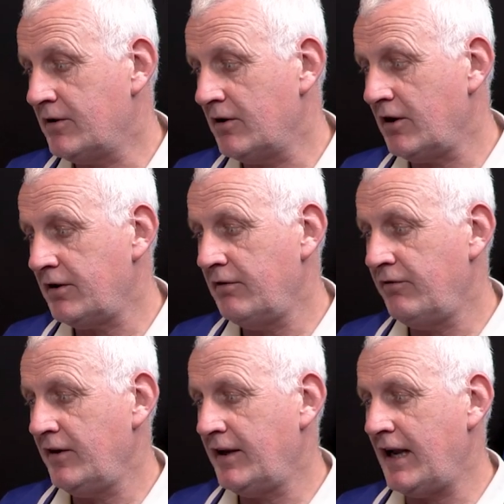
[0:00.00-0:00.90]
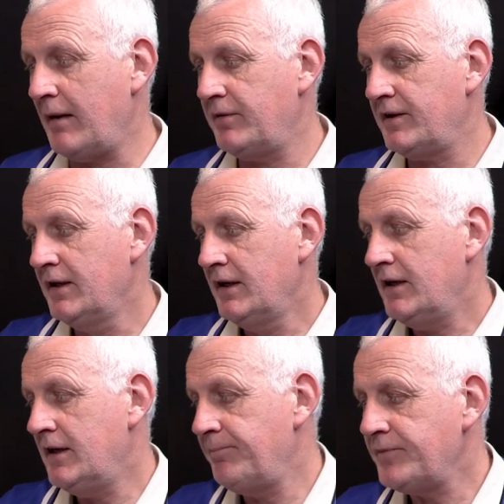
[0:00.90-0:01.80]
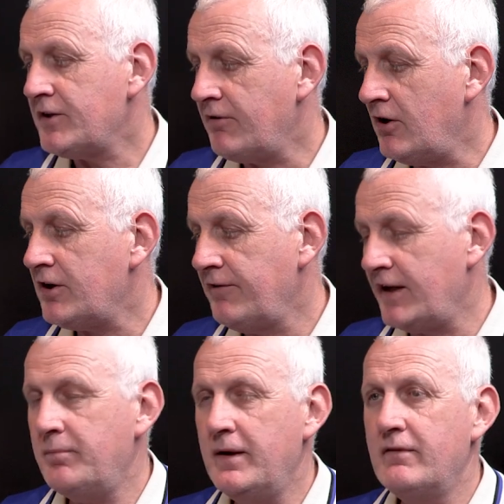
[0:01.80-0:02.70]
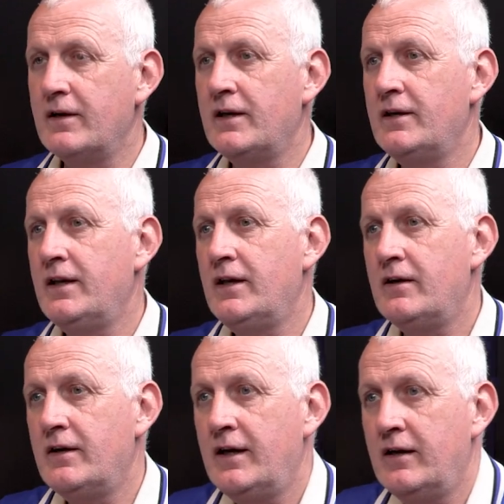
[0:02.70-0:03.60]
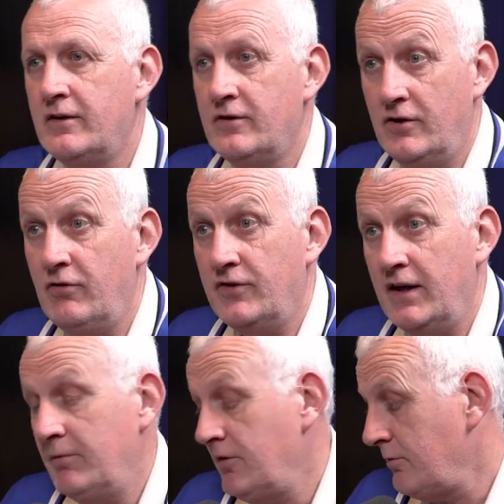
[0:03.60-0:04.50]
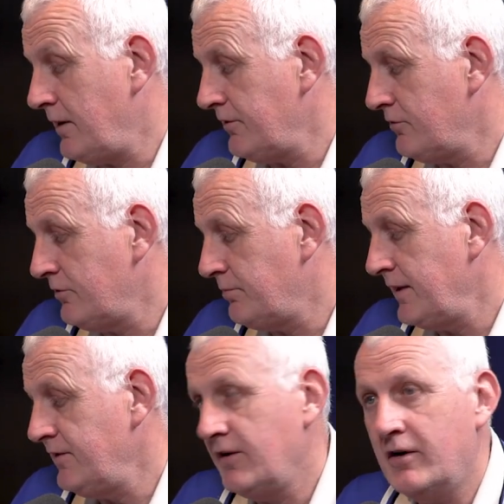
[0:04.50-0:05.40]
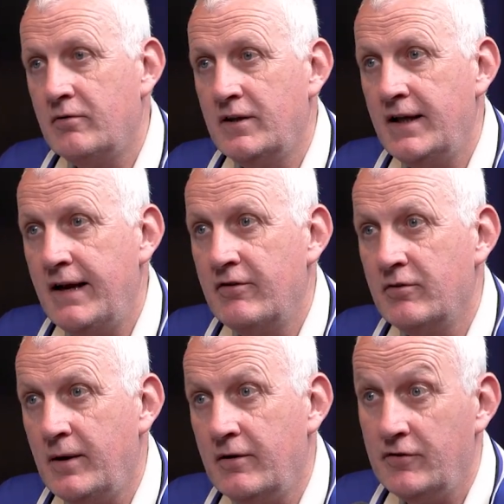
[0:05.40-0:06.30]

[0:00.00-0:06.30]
He's got lots of caps. Lots of experience in the England youth teams as well. Scores plenty of goals in there as well.